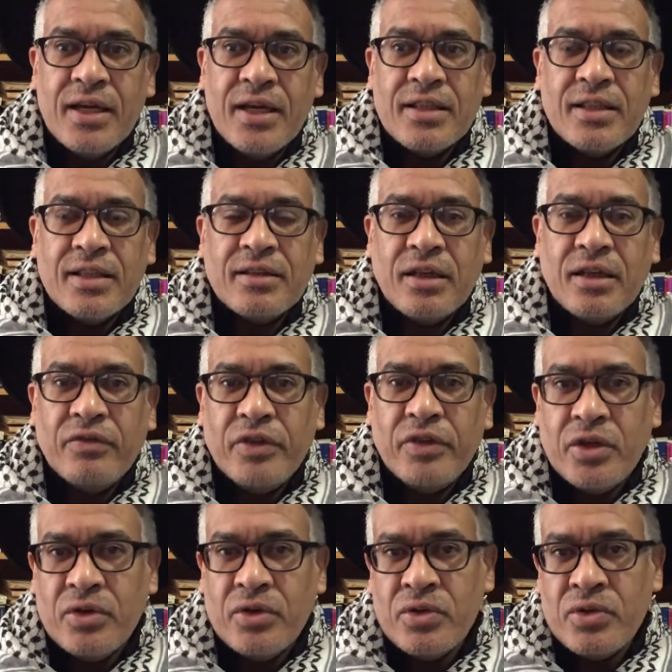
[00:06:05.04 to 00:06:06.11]
that they've
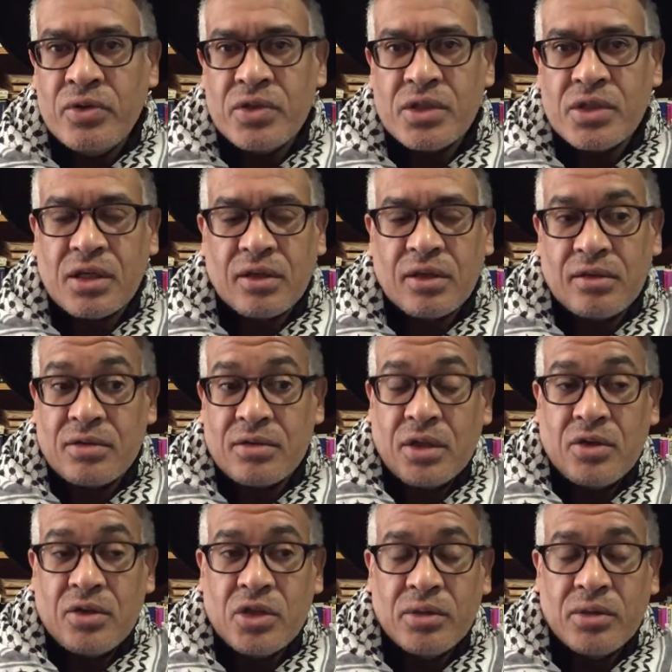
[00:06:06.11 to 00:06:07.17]
used
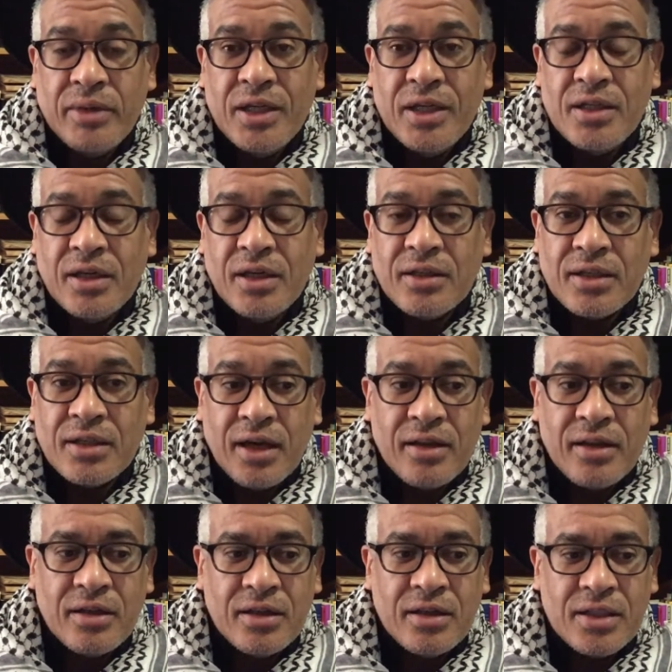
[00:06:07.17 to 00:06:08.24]
social media and
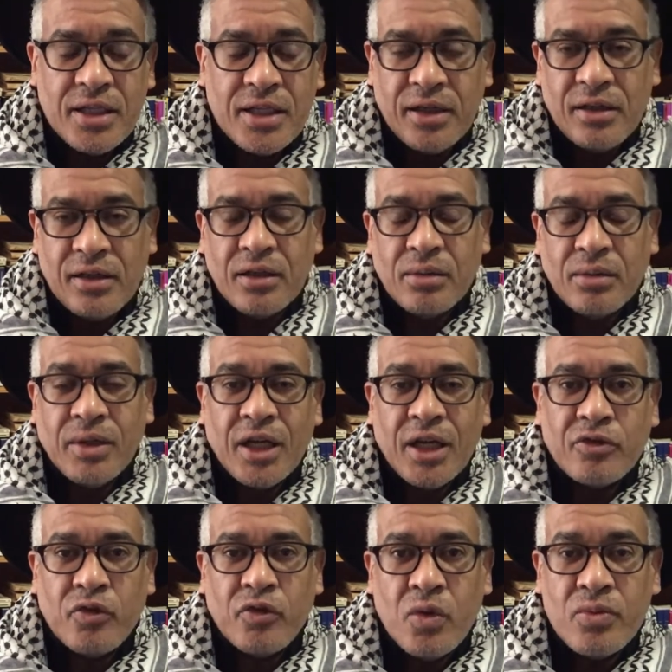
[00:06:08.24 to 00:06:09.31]
other technical
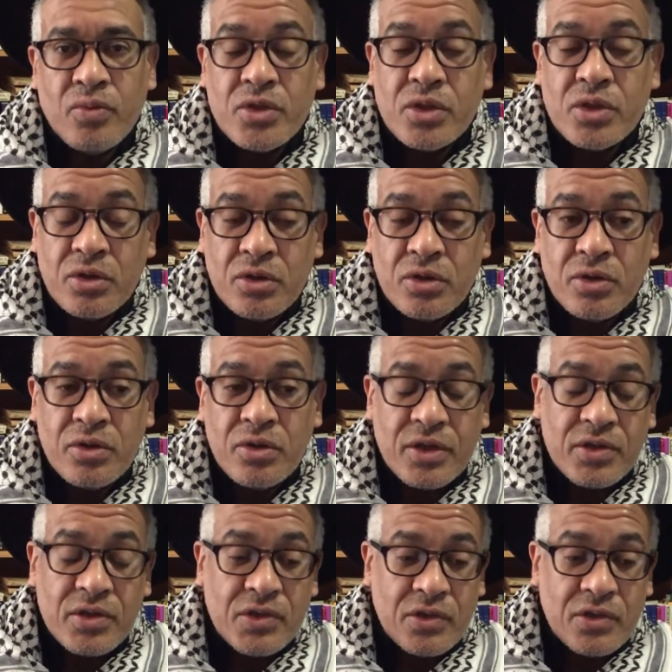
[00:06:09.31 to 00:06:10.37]
platforms to do
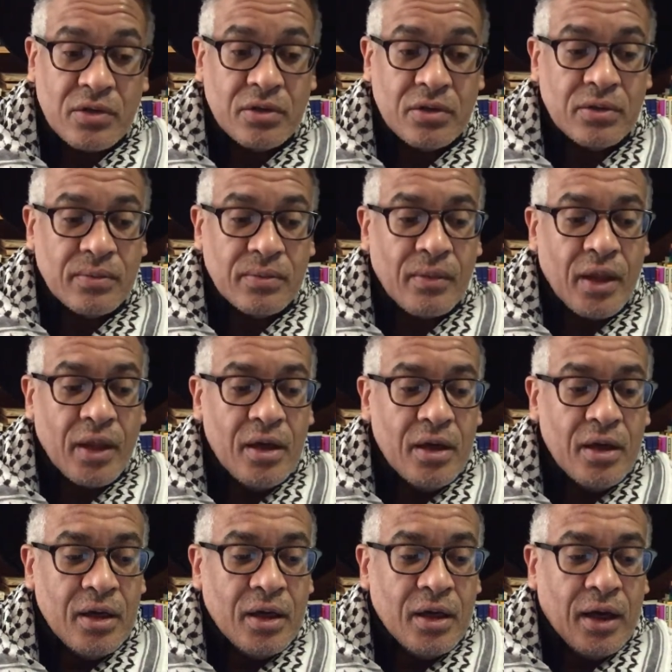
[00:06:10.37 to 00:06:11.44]
this through.
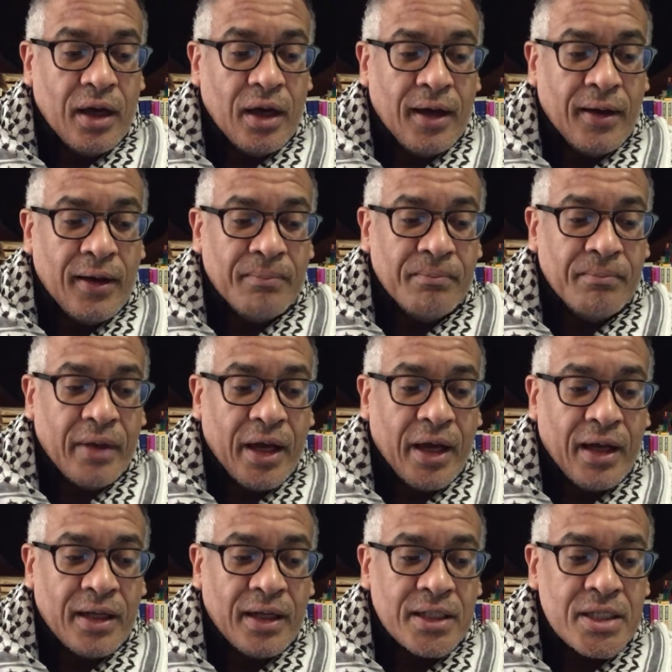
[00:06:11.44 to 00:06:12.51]

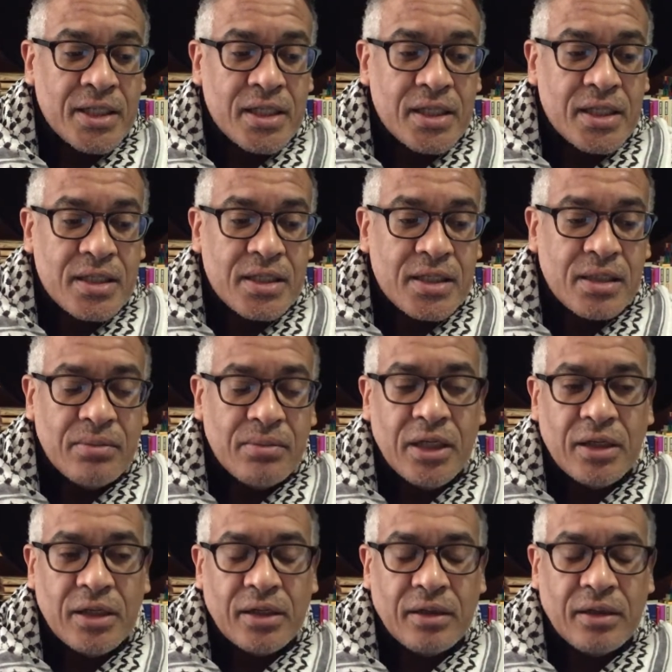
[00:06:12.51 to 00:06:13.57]
And
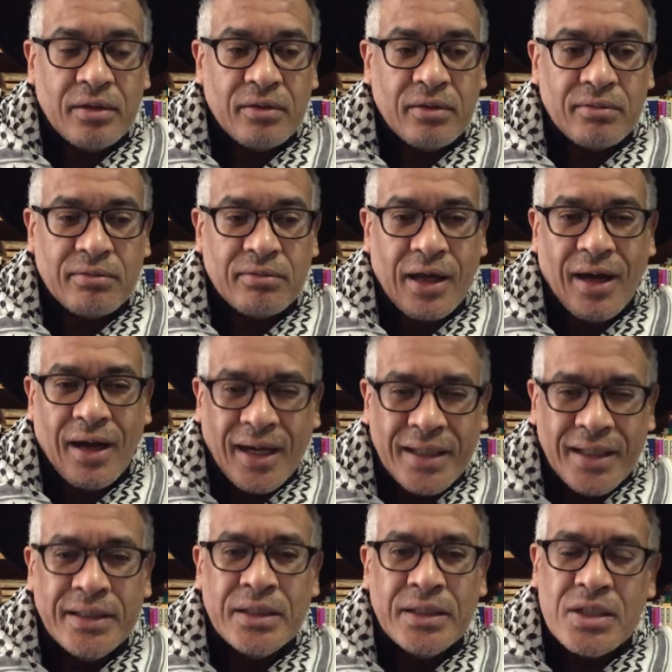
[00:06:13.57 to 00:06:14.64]
similar
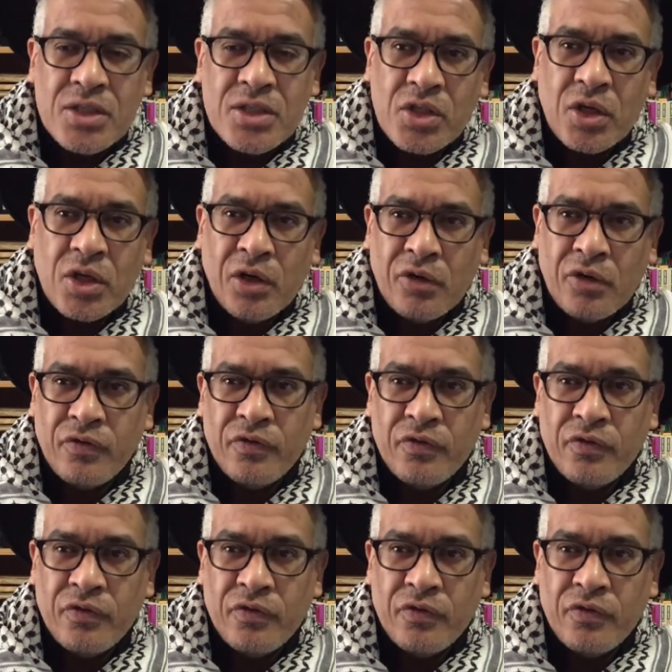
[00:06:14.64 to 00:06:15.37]
kinds of